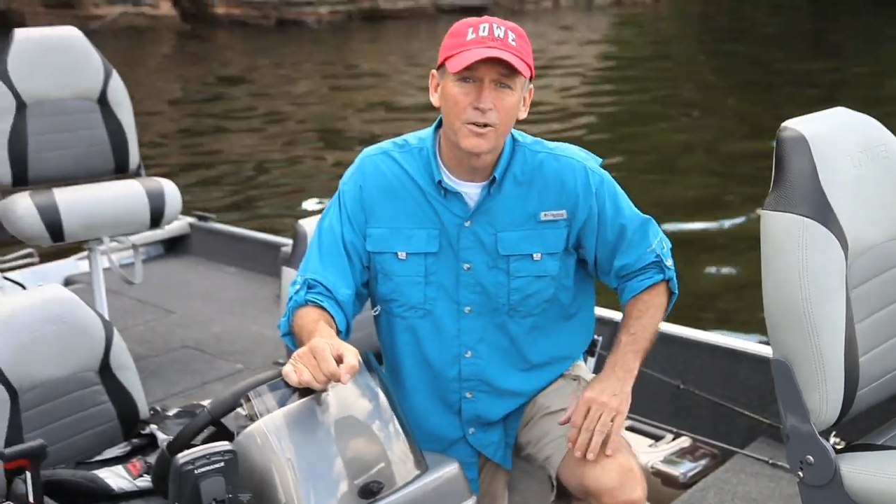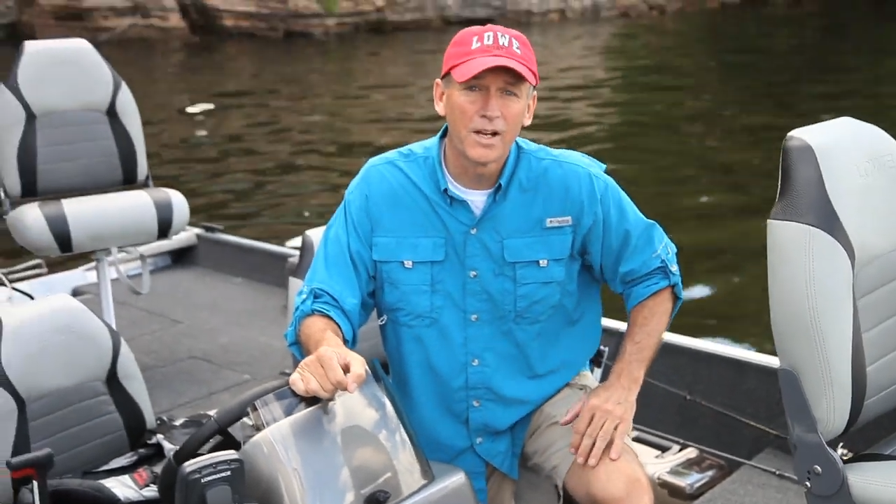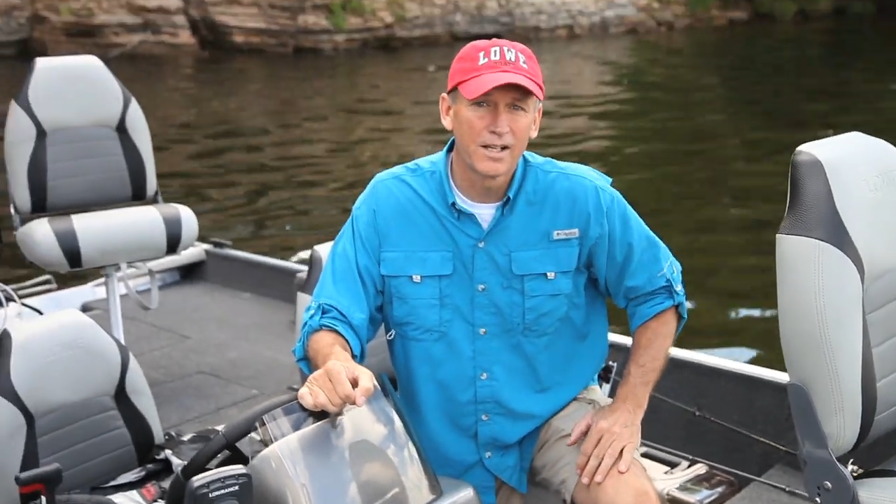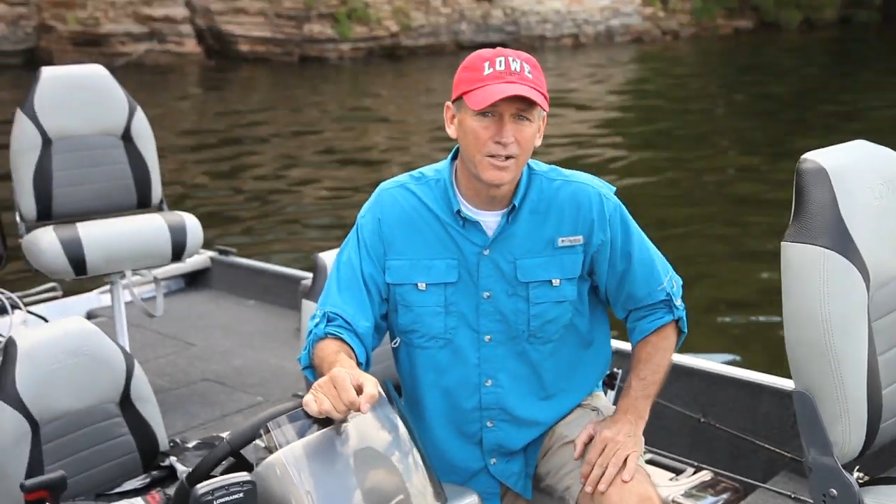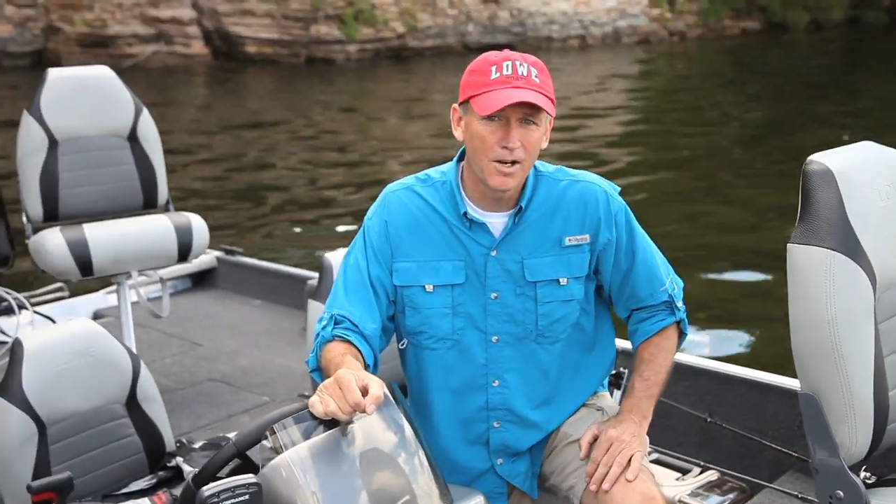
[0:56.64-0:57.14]

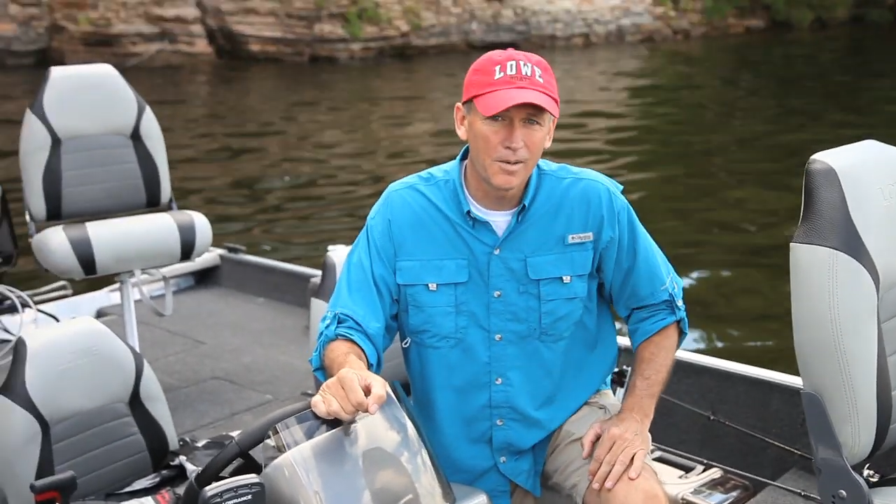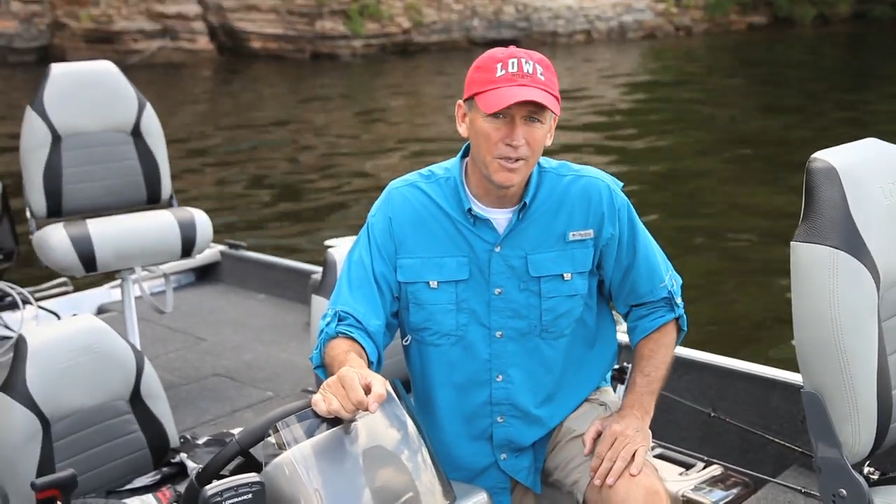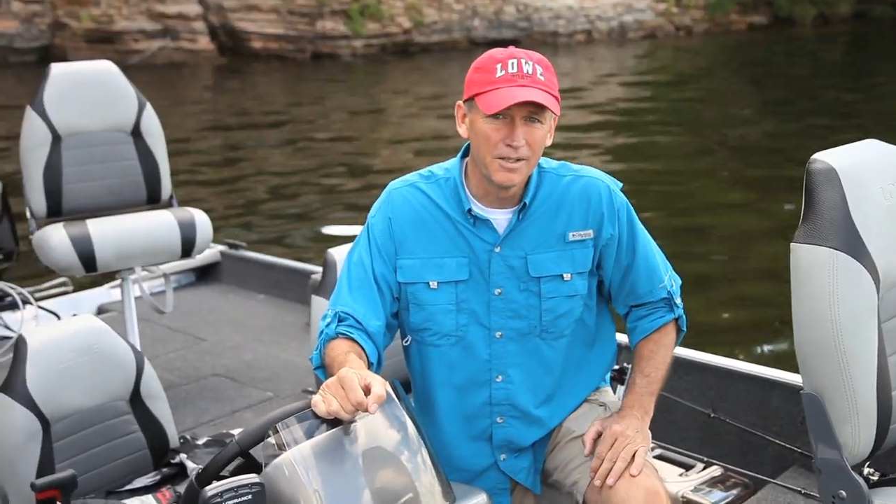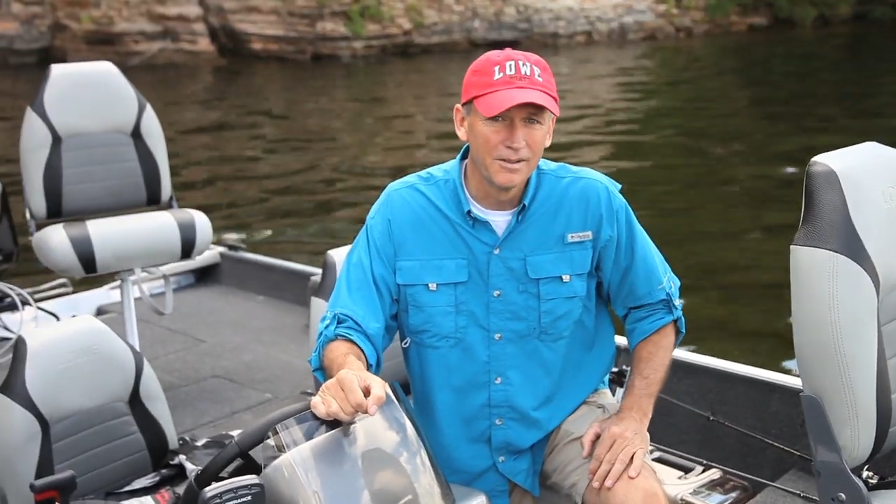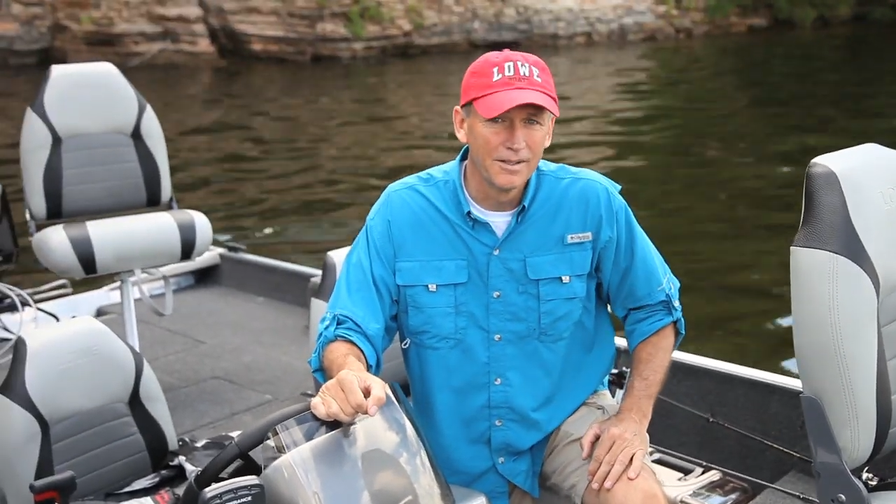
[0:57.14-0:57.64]
grade
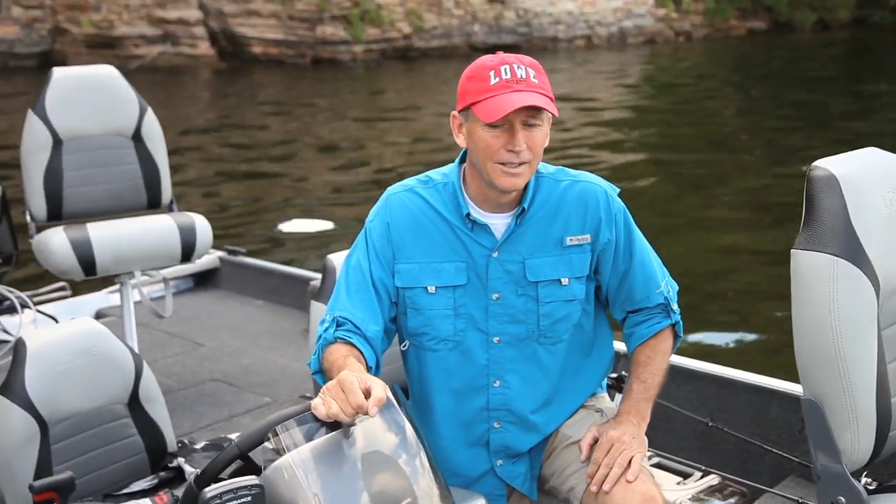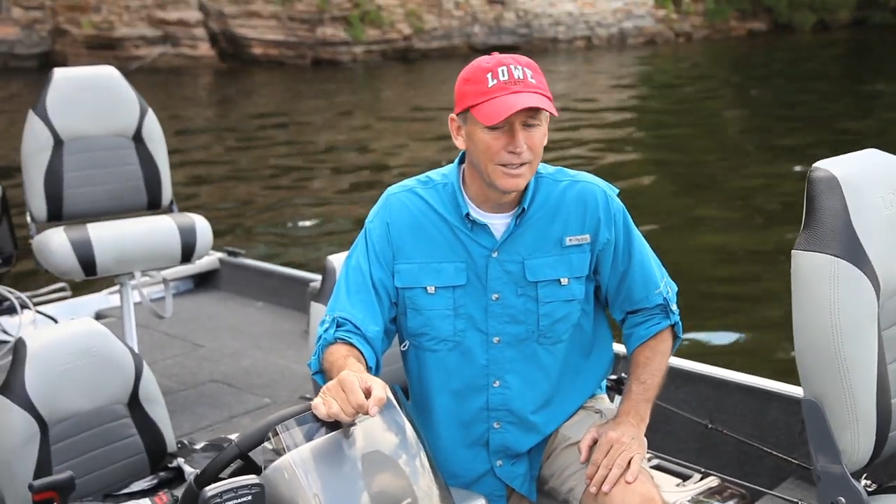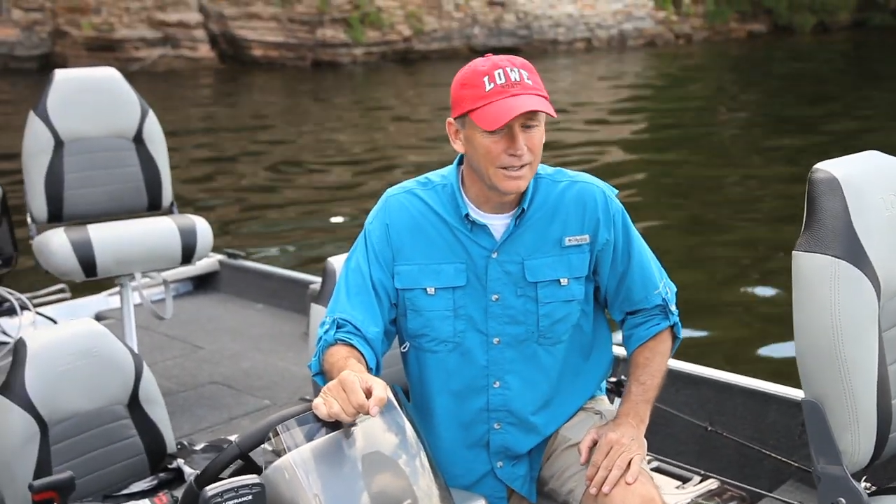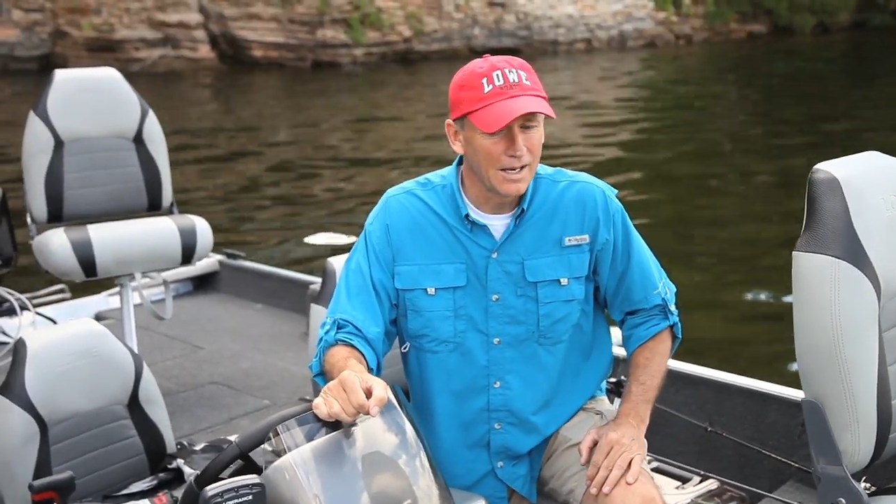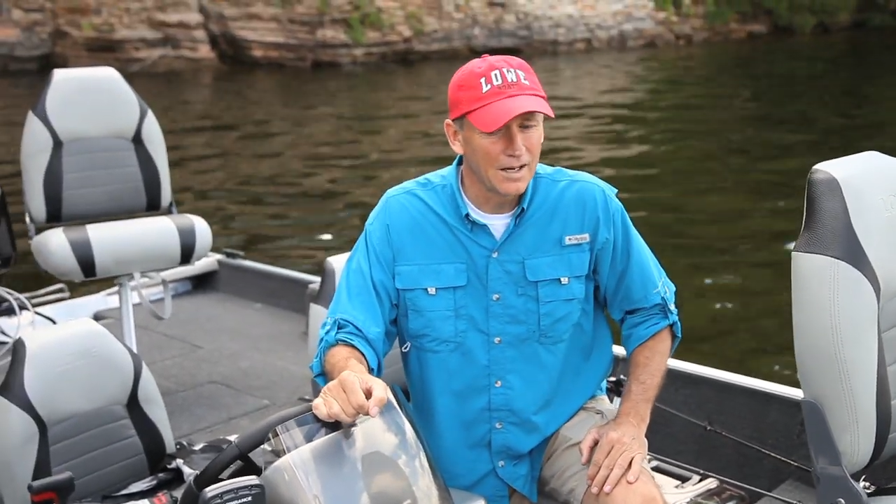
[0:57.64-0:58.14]
carpet.
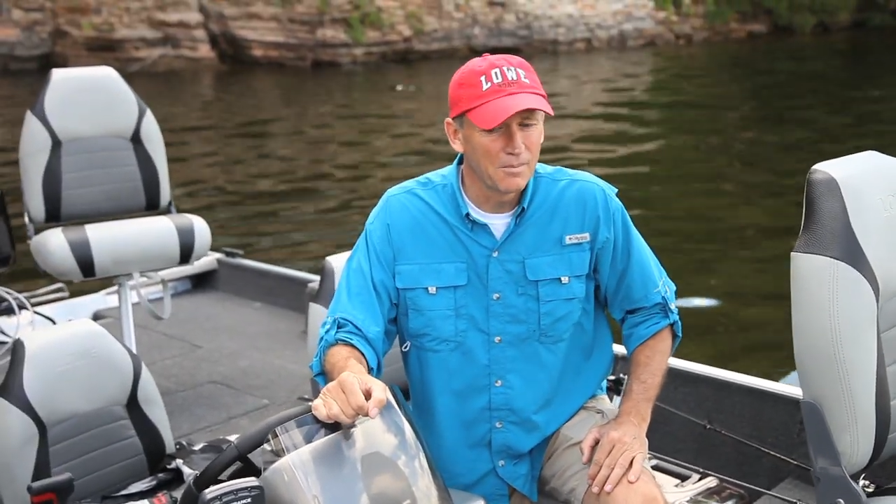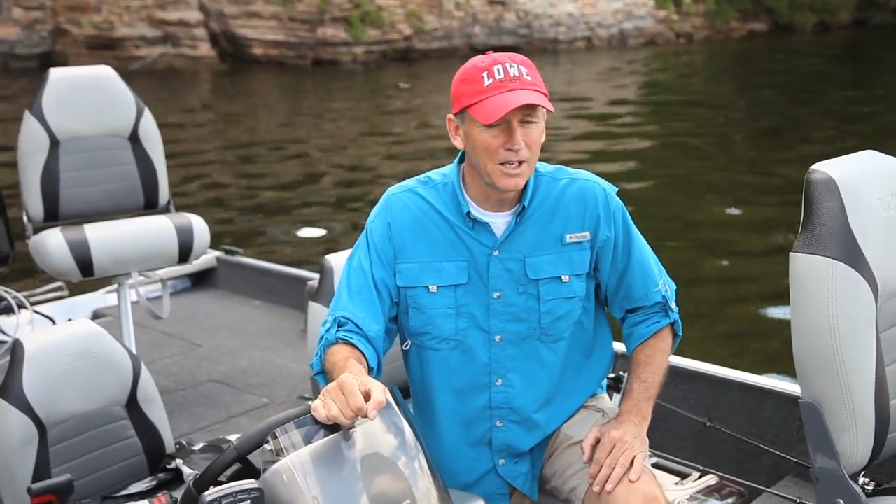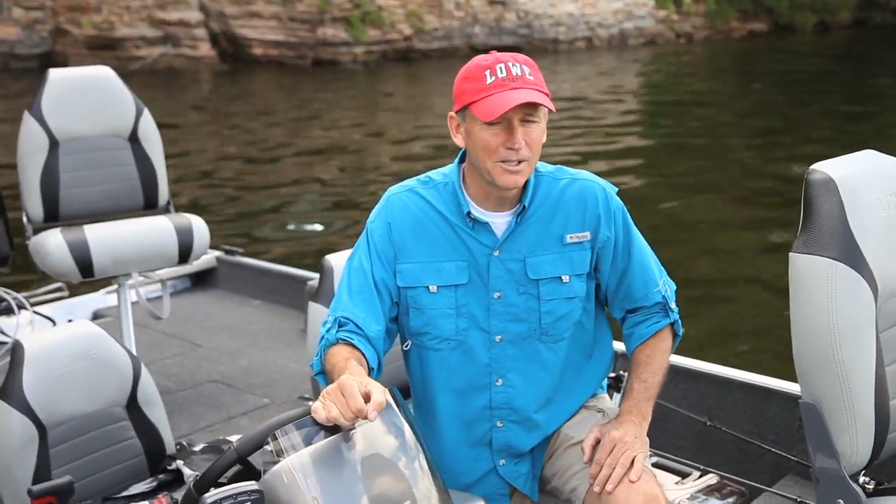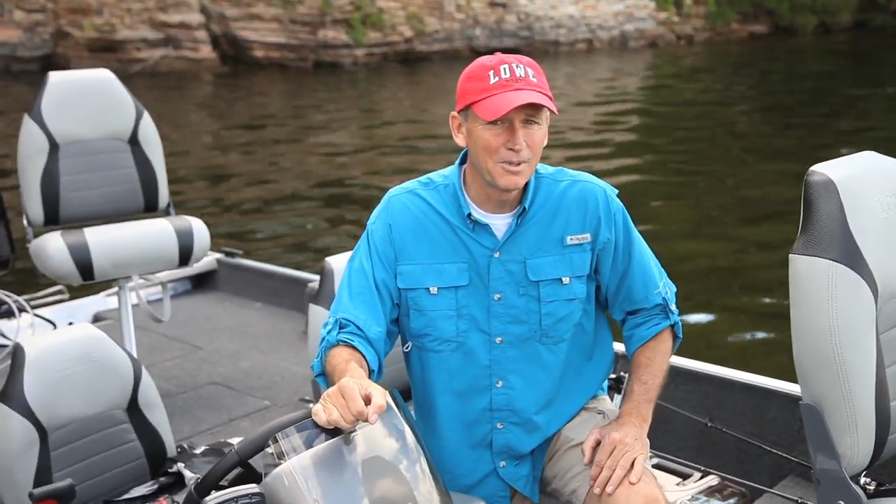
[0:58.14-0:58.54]
Kind of makes